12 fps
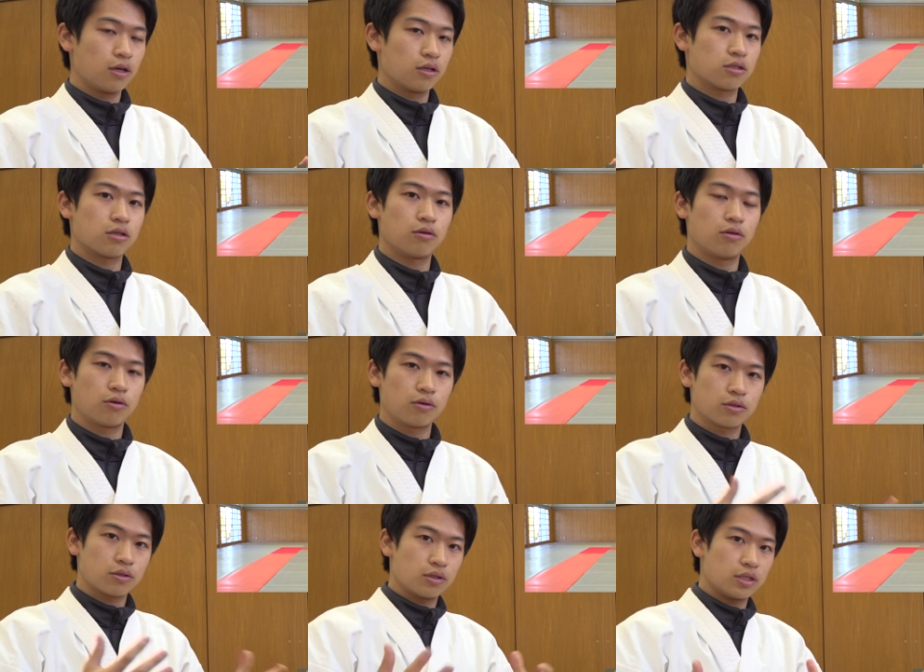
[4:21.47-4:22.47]
So
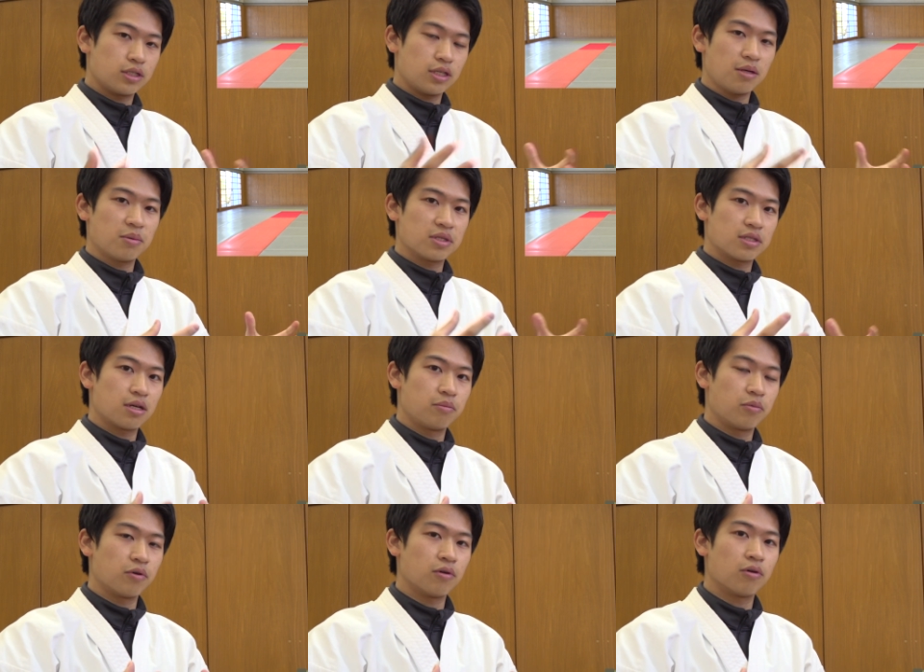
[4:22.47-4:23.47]
those are the same
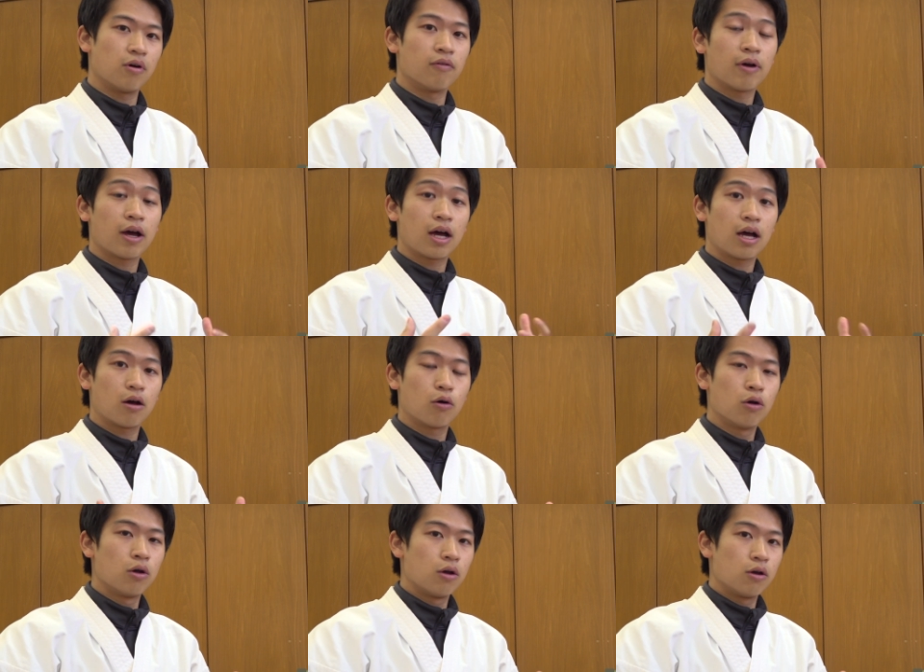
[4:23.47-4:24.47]
example of
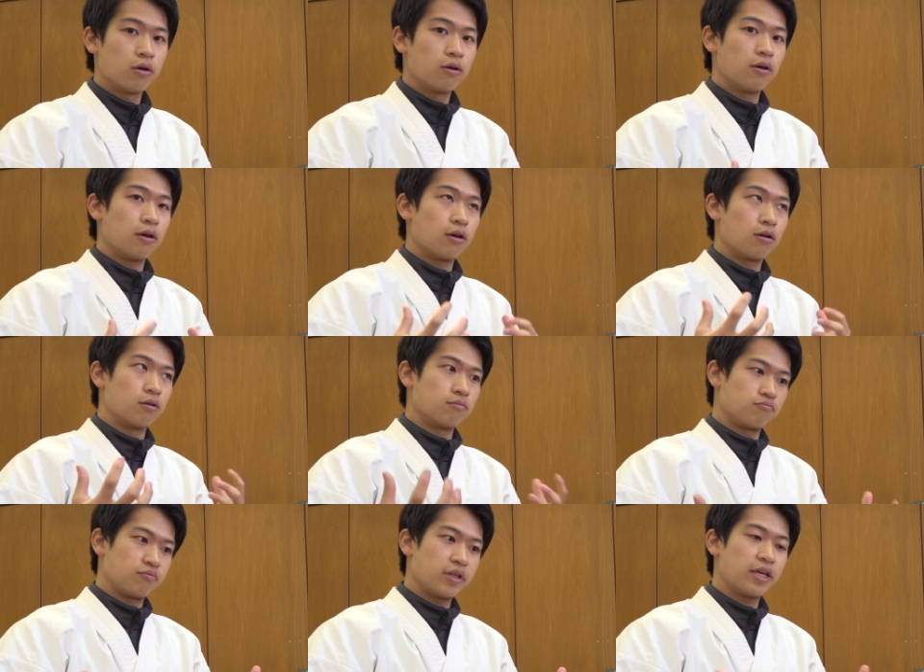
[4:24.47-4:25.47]
how
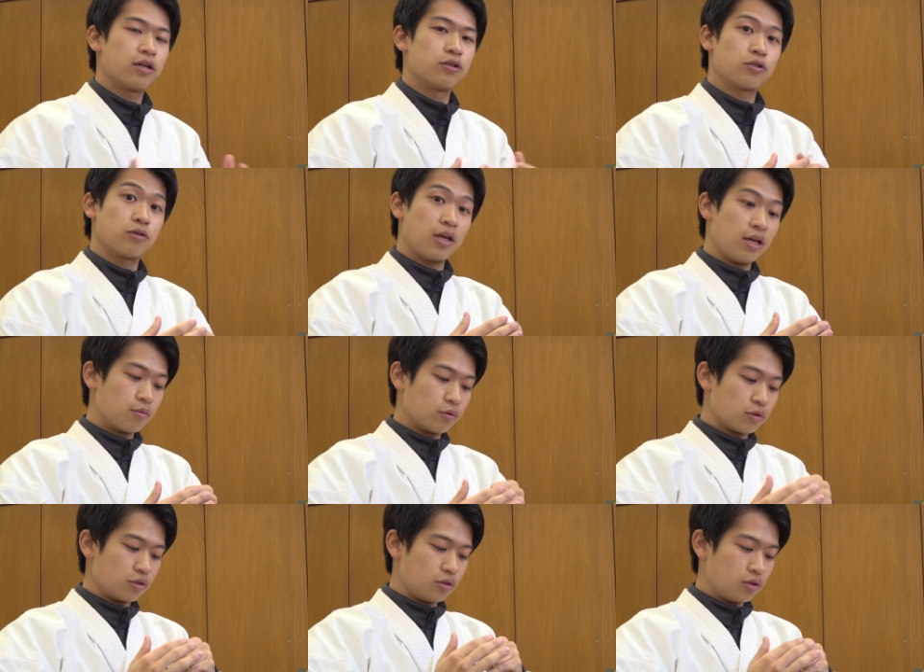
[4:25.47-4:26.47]
players are able
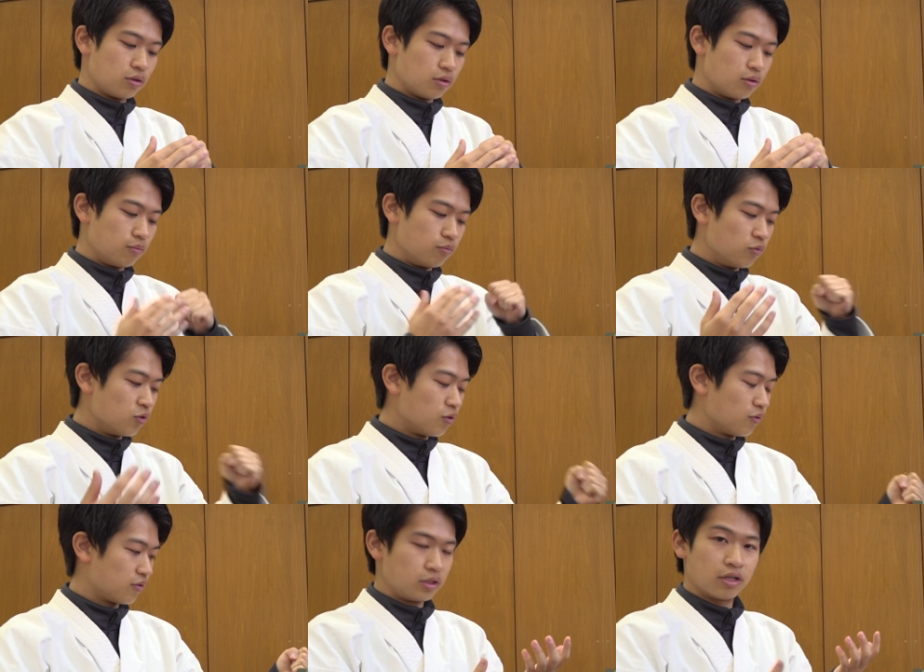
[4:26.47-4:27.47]
to
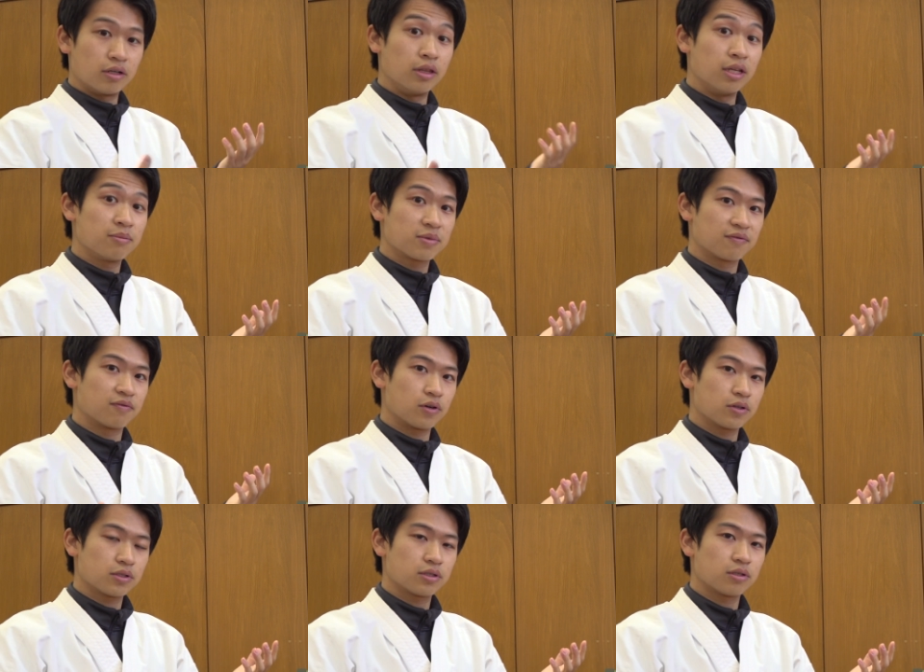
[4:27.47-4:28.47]
move their limbs
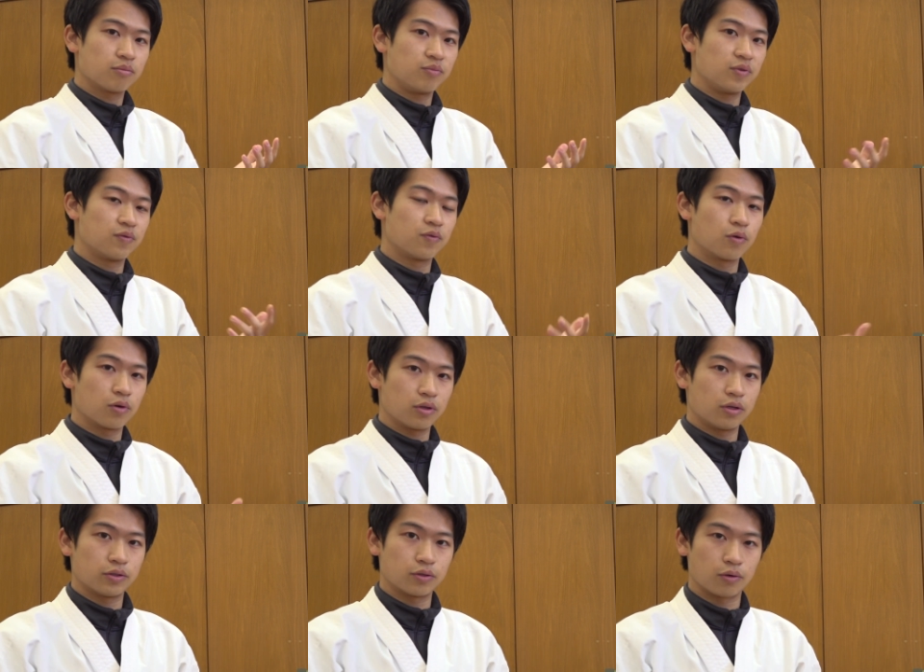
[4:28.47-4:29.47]
first before
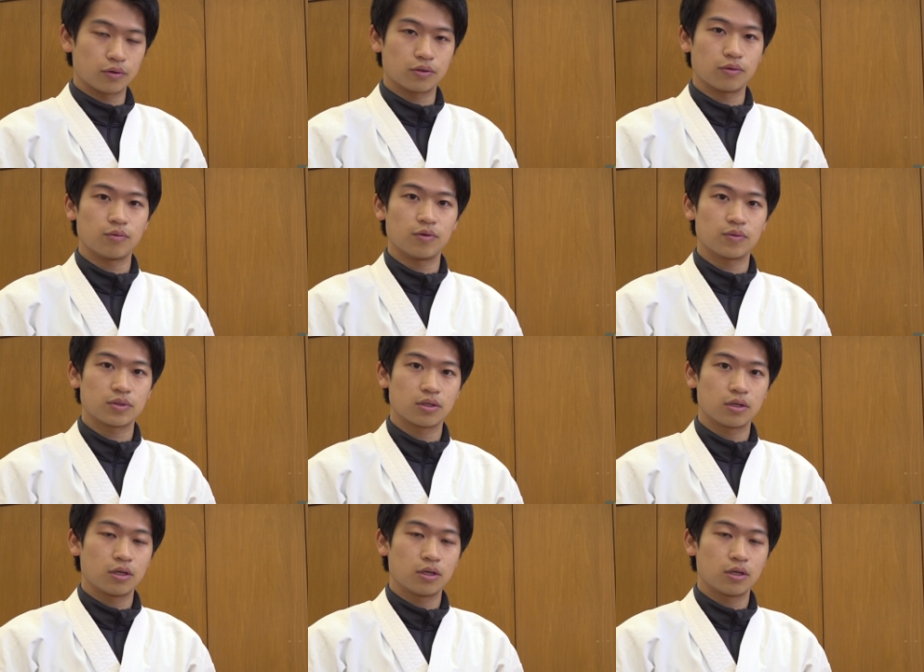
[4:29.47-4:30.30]
their torso moves.